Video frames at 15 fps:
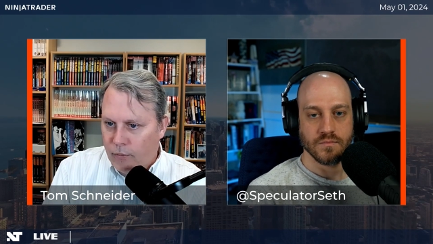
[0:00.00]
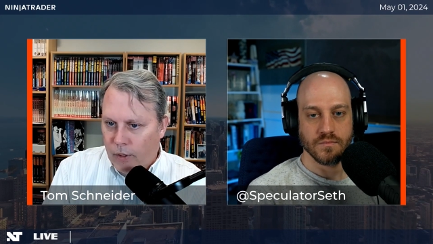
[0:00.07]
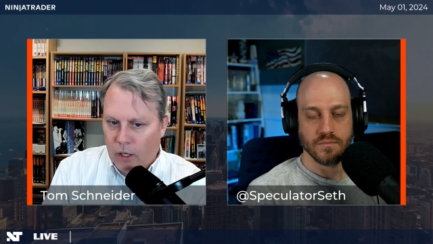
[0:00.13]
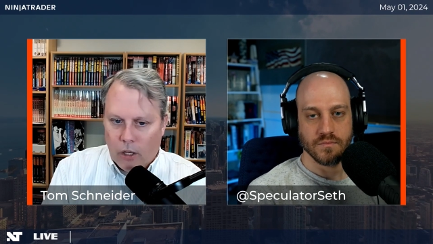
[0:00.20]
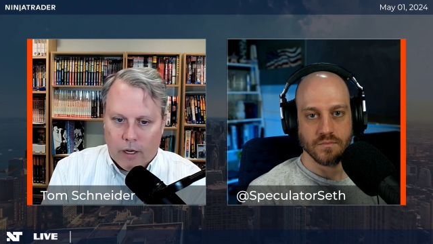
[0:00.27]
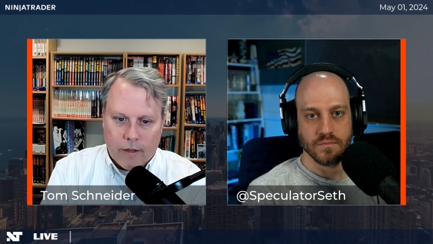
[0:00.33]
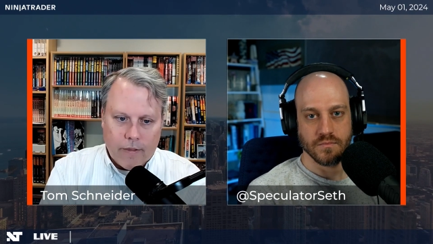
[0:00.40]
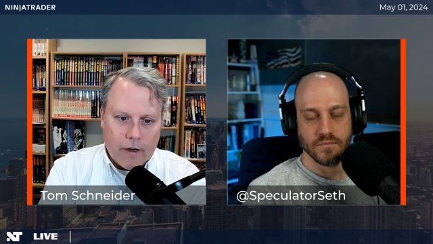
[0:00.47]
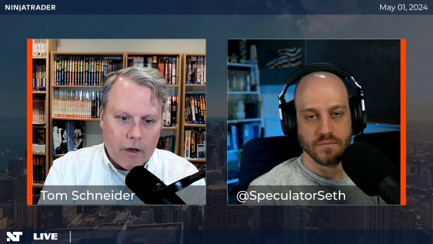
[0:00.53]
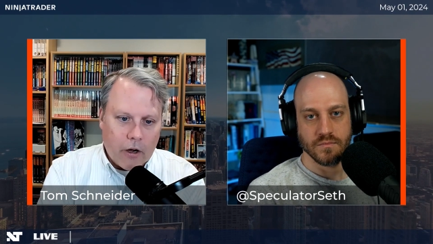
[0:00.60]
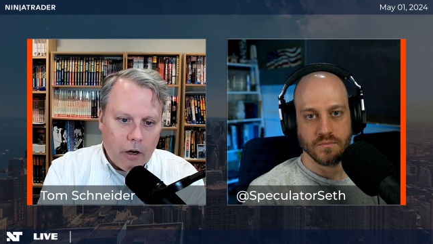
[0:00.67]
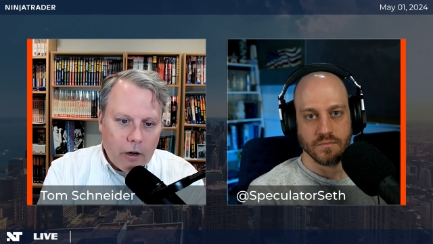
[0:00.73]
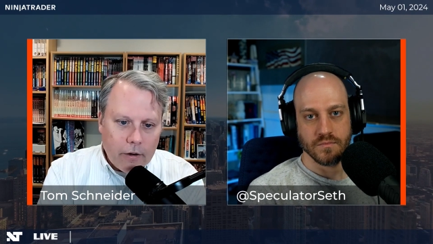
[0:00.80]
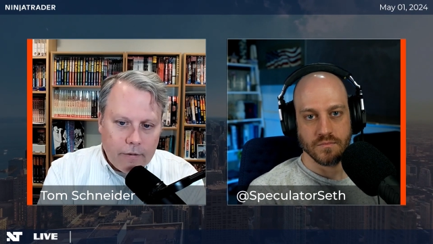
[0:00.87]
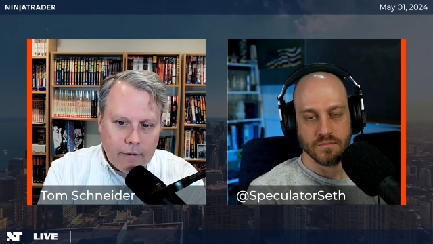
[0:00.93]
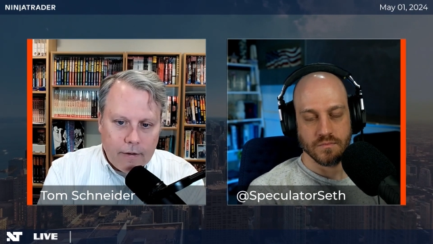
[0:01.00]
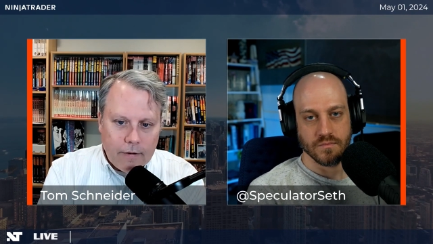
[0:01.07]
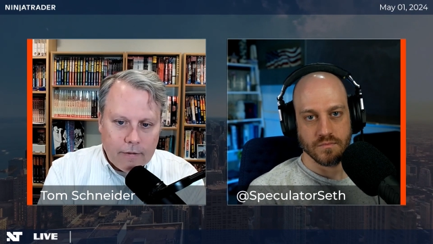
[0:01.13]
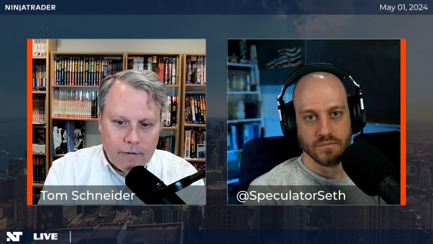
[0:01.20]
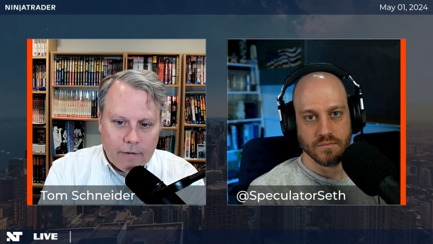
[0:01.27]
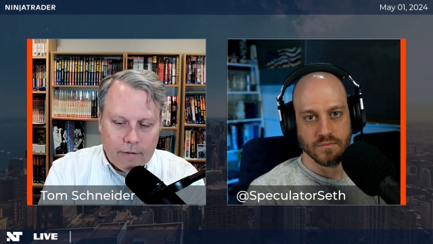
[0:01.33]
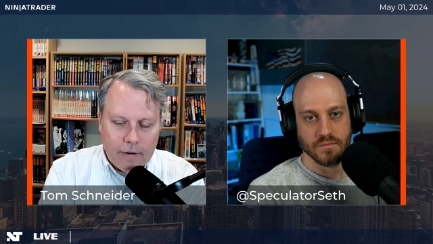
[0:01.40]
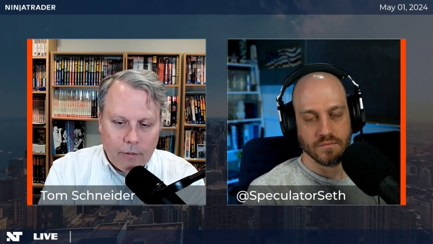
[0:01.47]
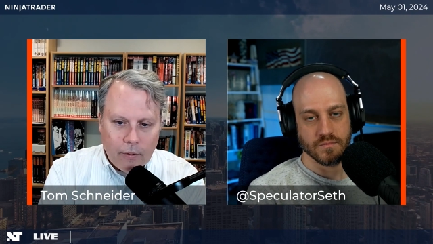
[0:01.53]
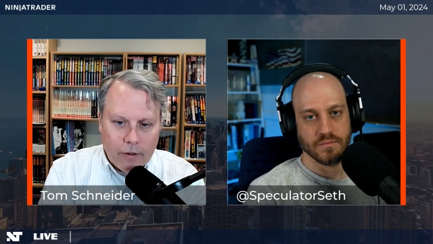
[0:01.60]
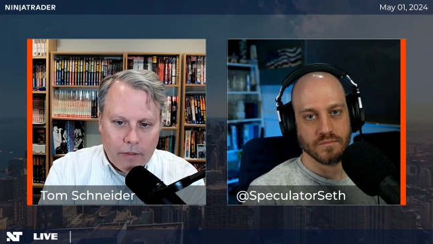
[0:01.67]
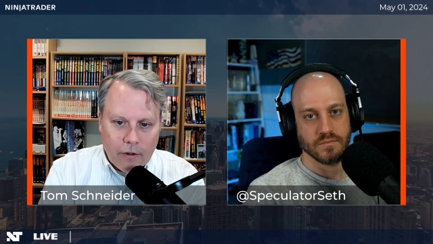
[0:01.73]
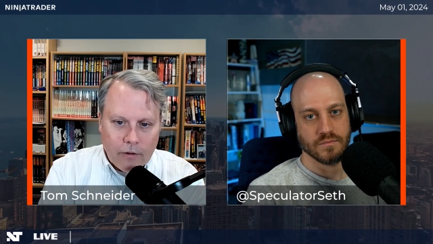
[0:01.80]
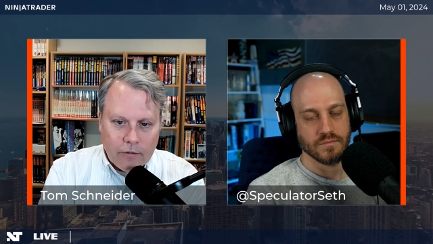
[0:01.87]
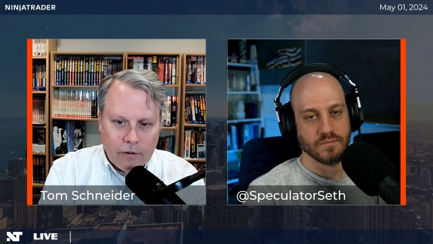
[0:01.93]
Speaker 1: We look at the currencies to see
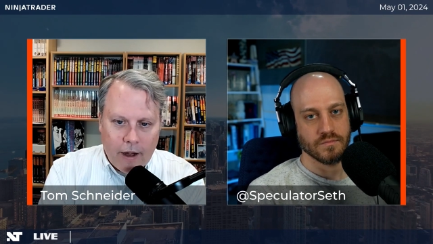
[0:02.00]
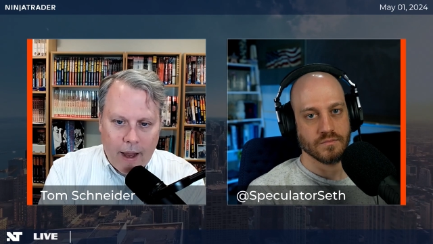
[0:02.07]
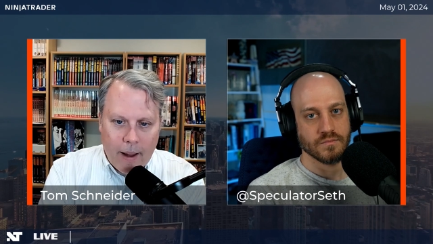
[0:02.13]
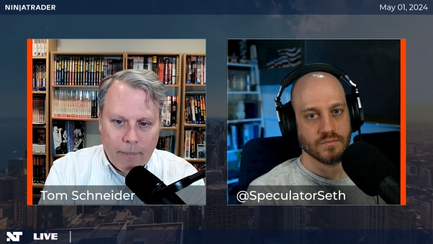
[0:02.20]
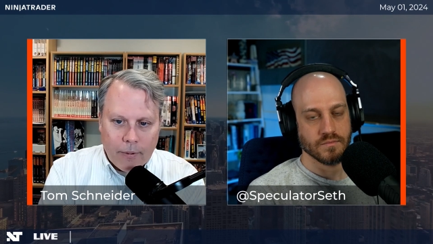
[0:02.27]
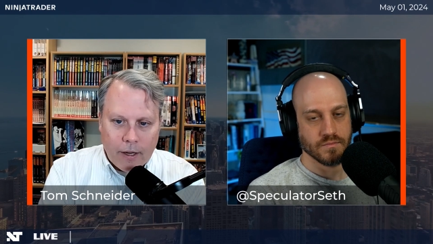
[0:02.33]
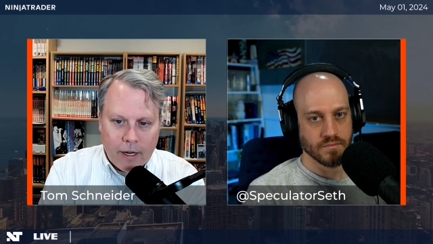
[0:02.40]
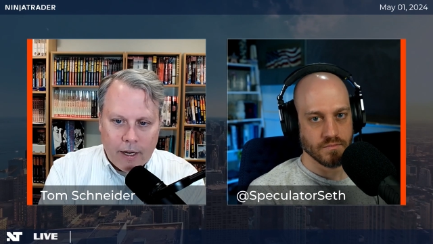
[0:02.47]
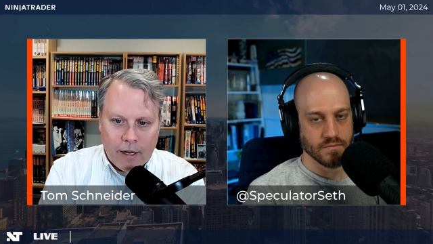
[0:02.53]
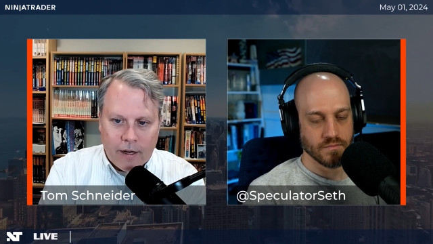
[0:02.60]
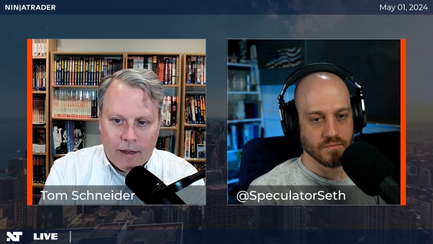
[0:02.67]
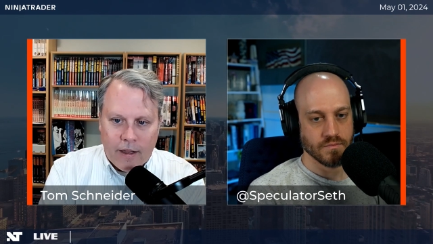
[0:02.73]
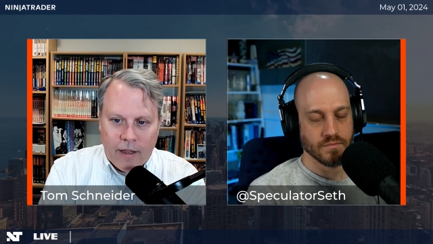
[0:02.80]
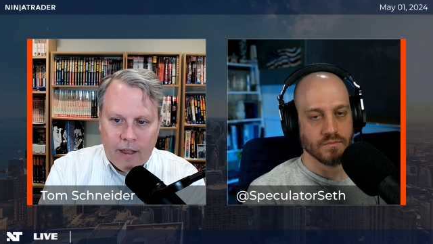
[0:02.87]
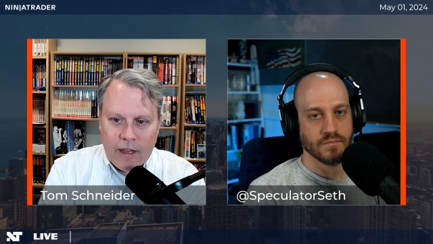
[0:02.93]
what those are happening,